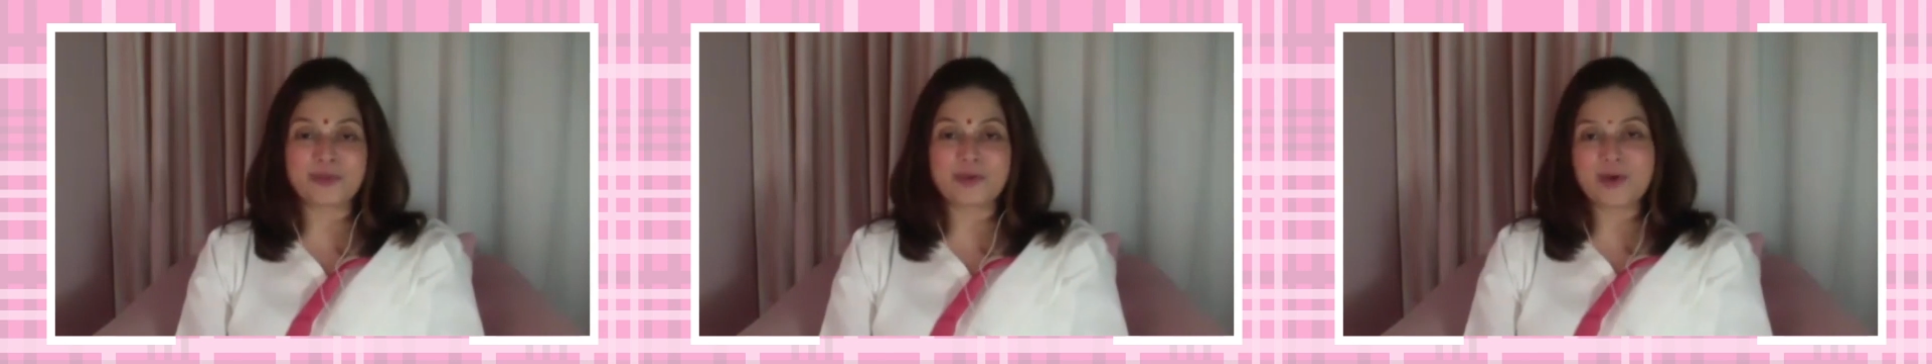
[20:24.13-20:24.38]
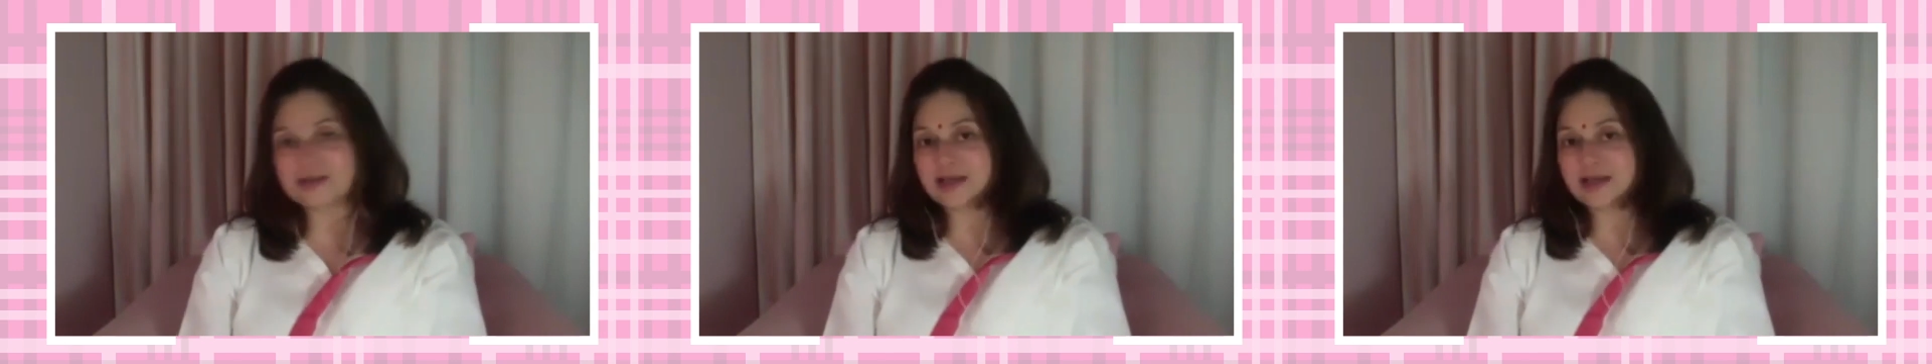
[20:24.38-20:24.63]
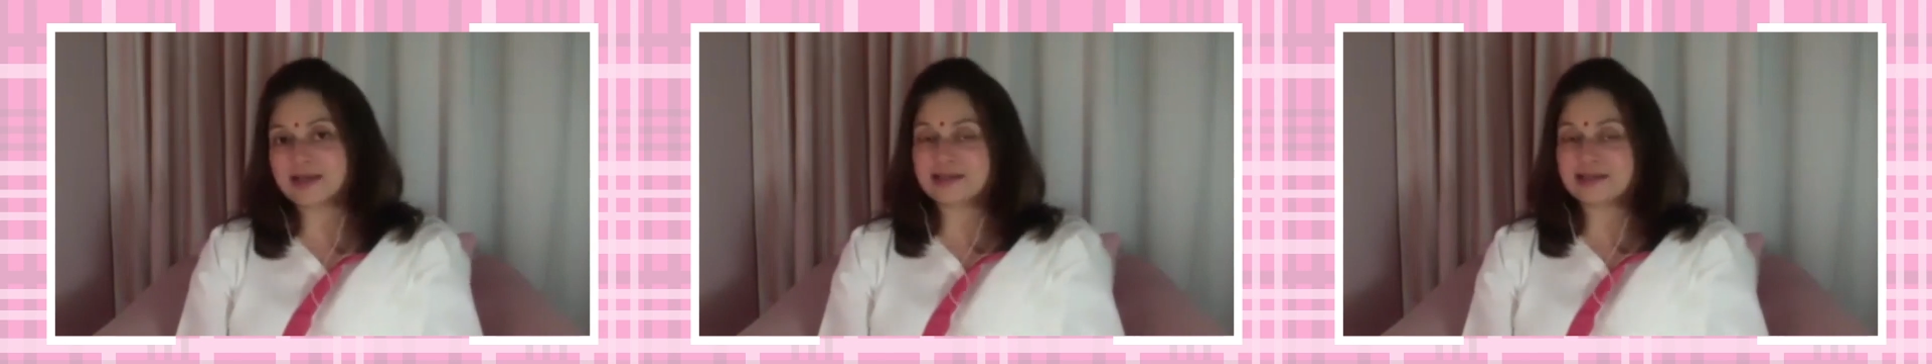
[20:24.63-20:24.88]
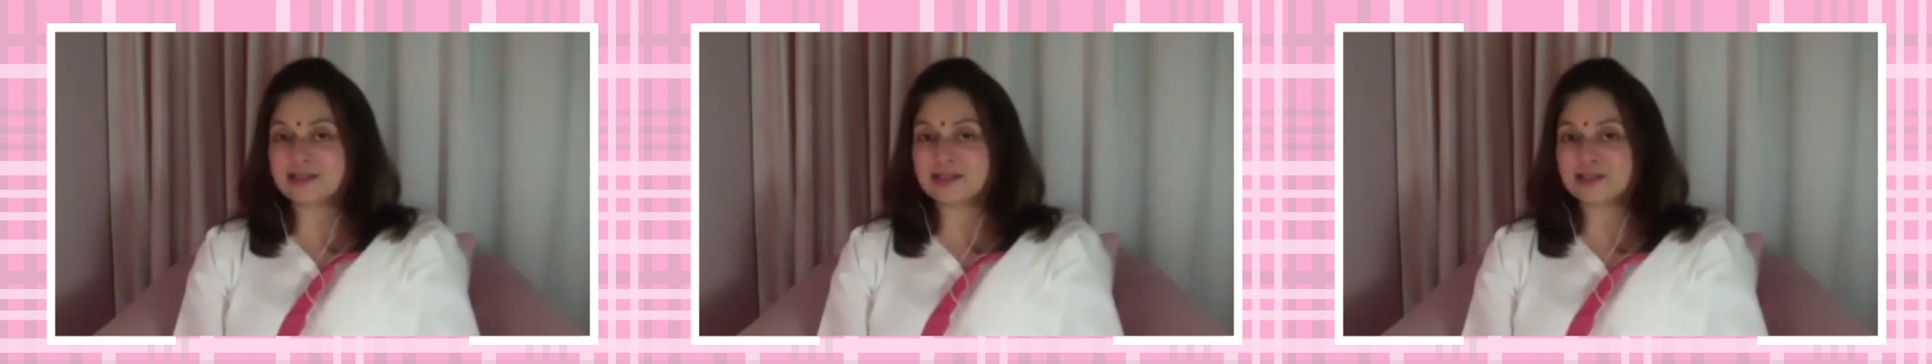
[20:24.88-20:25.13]
You ask any
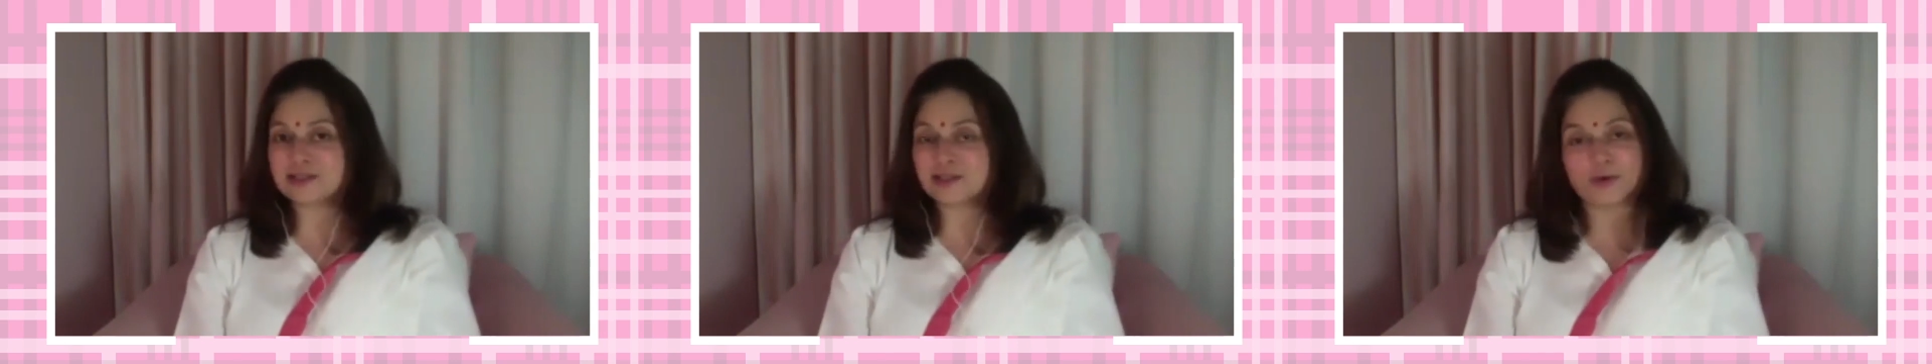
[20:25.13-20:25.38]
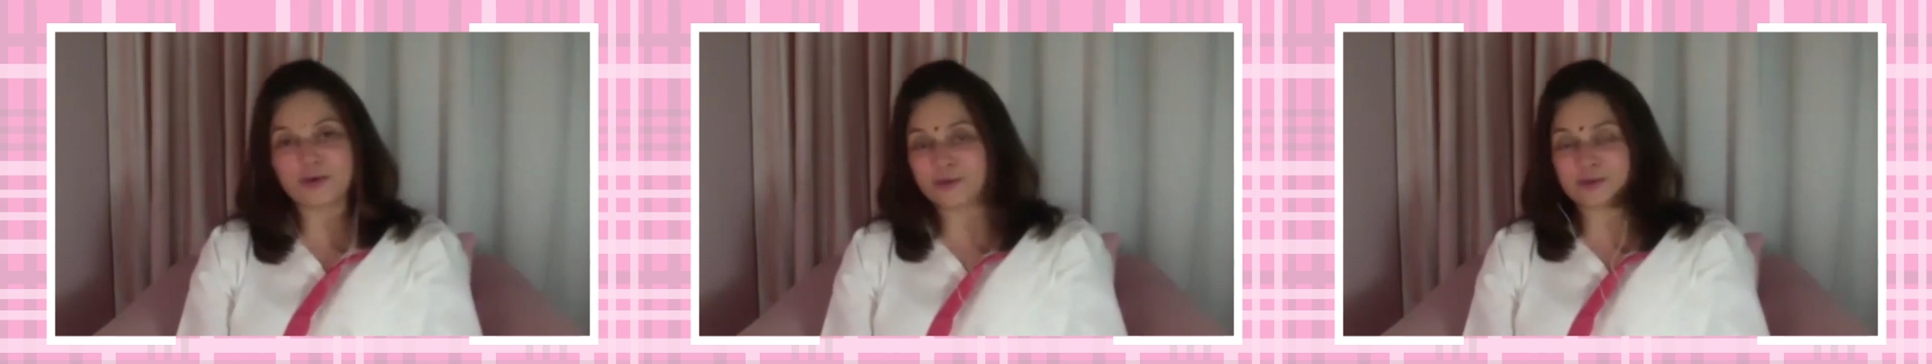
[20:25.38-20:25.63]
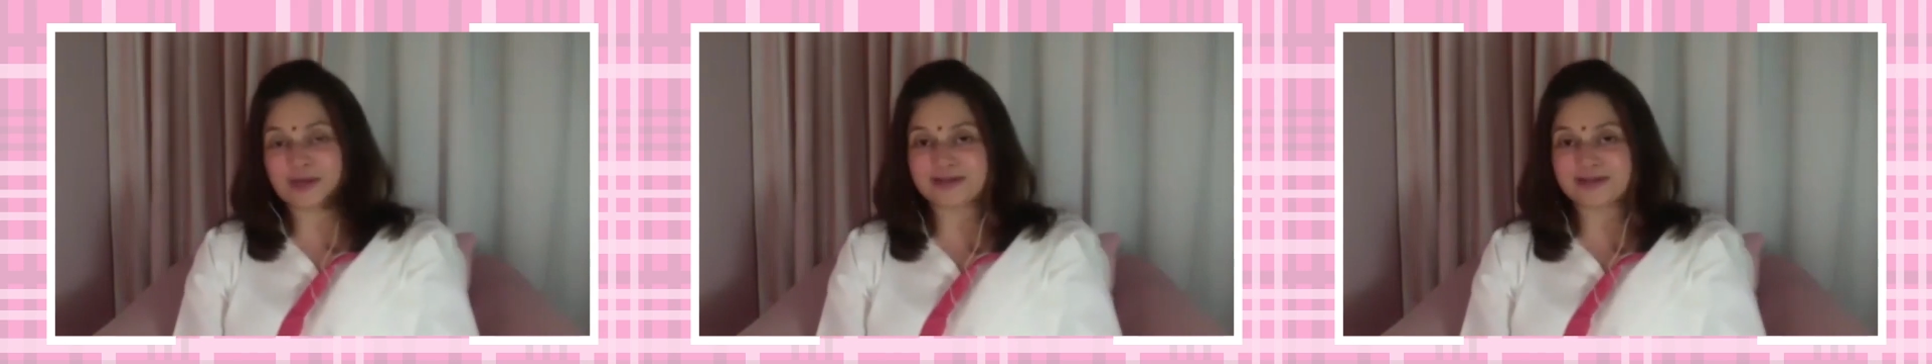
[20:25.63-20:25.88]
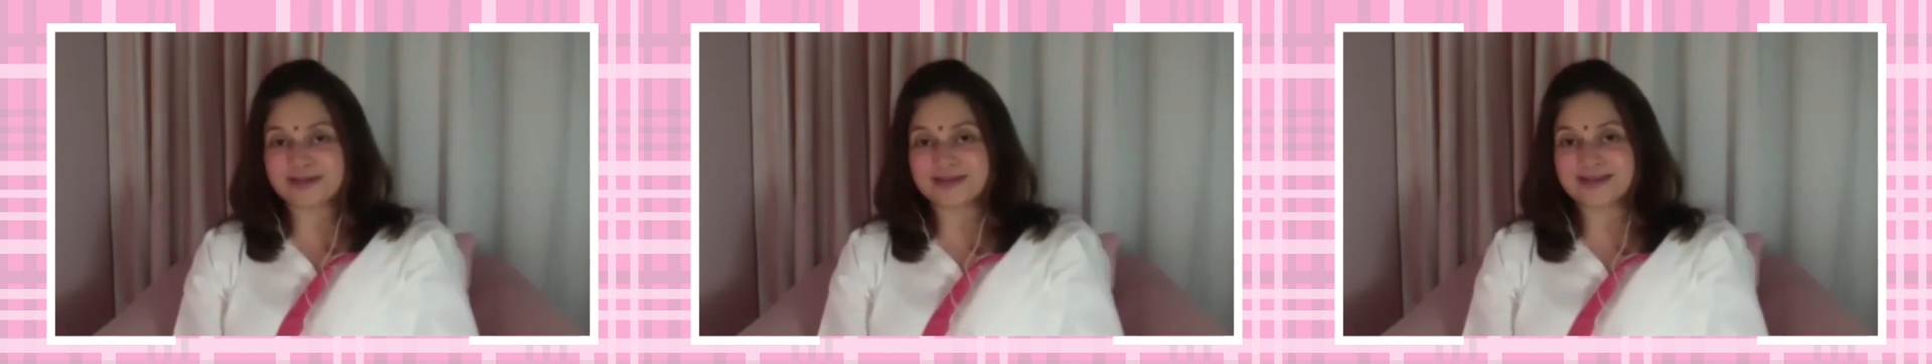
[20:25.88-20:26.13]
teacher, they all do
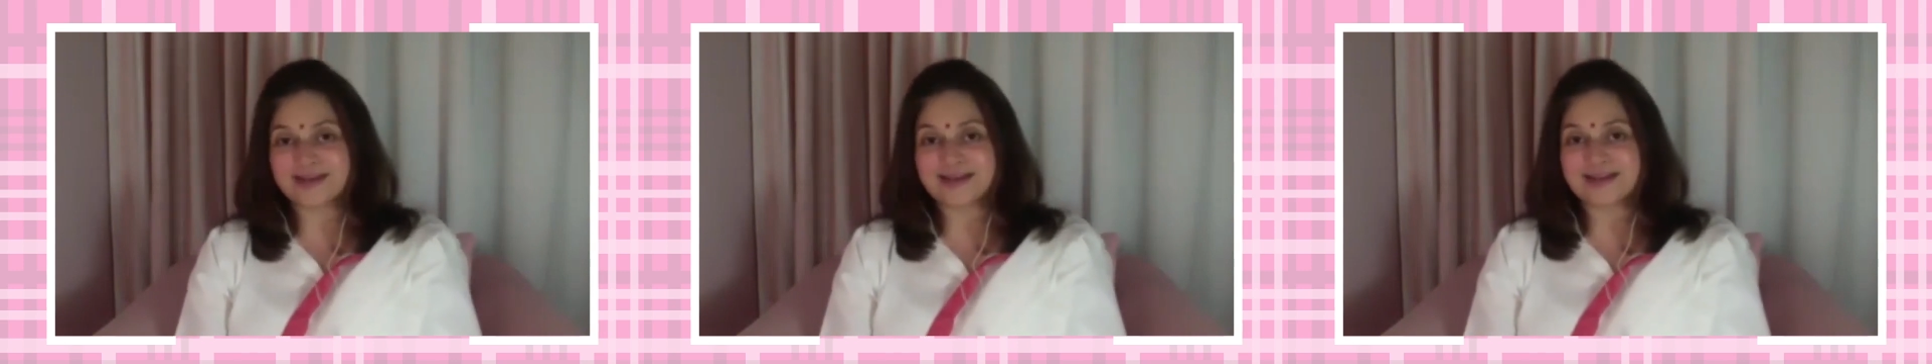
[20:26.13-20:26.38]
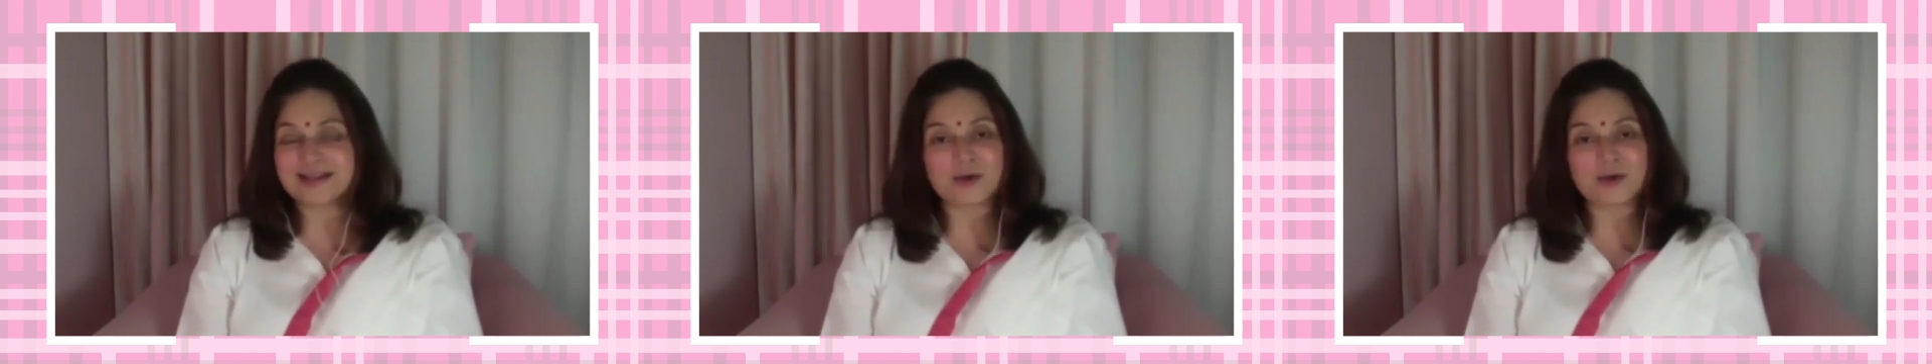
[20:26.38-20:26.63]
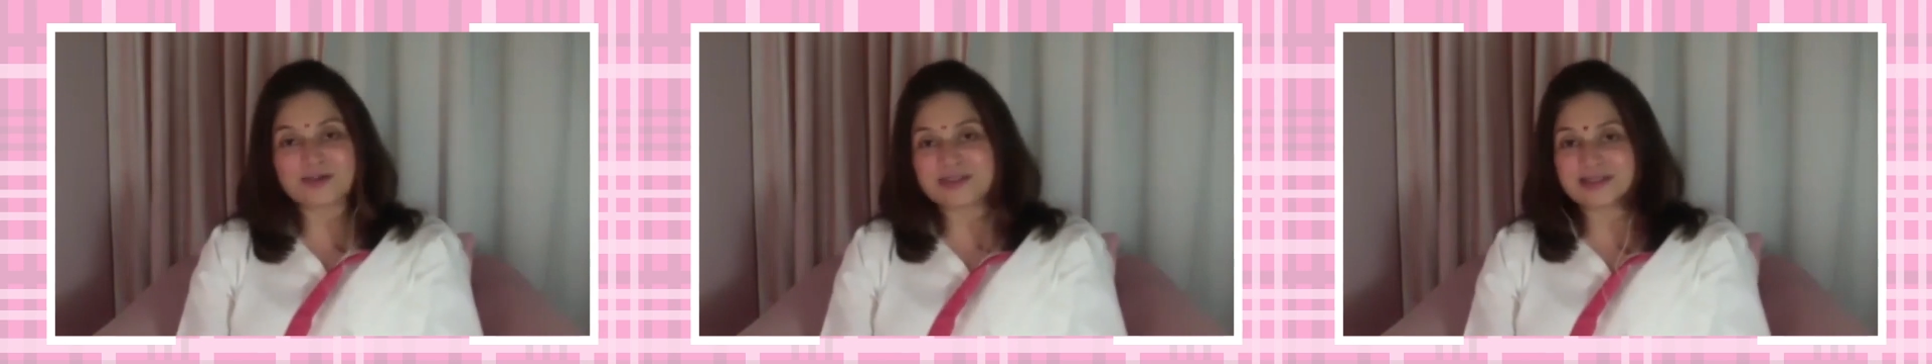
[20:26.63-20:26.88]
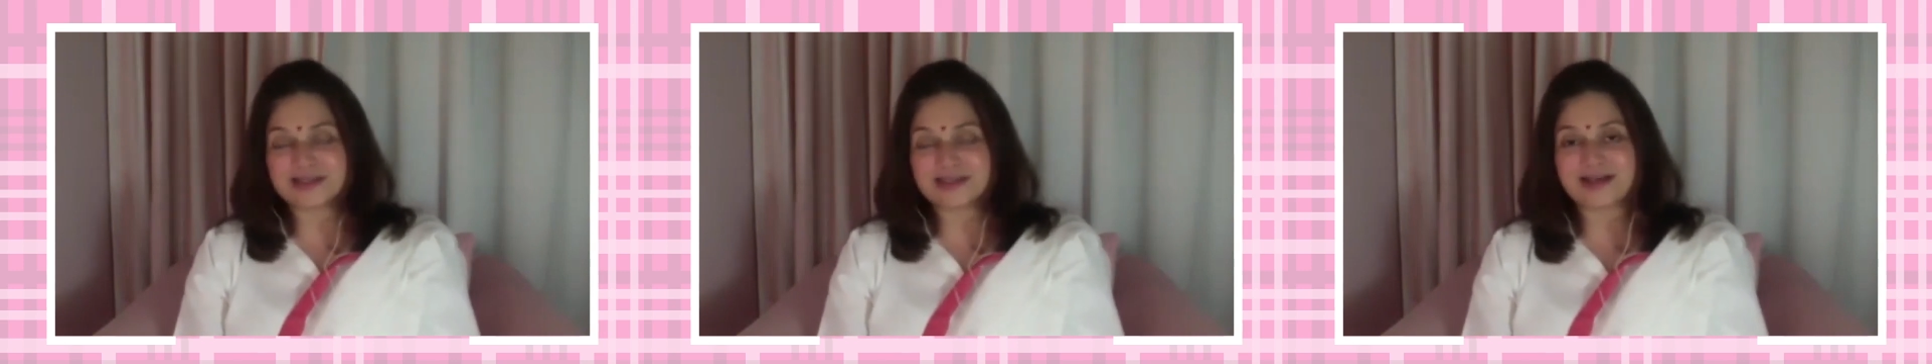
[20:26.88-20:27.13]
that. They'll all
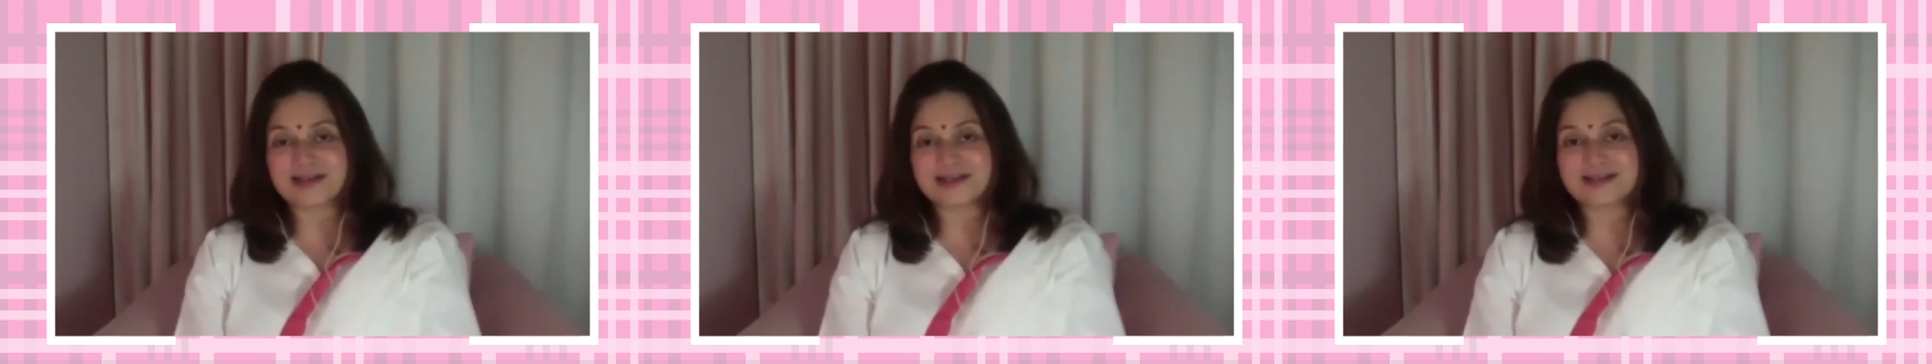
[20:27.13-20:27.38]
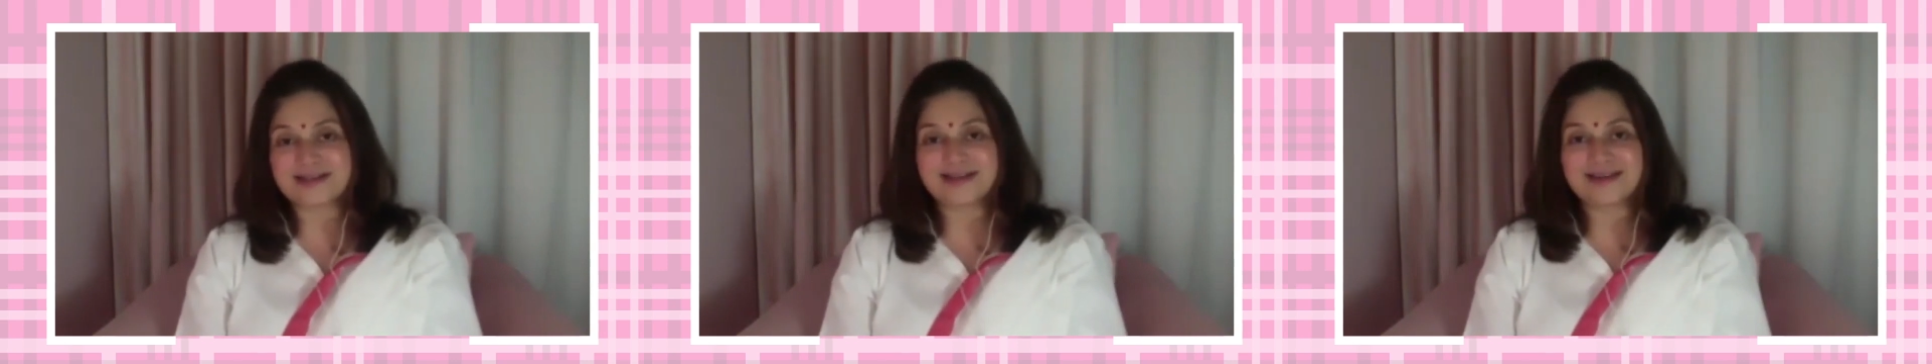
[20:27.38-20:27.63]
say that.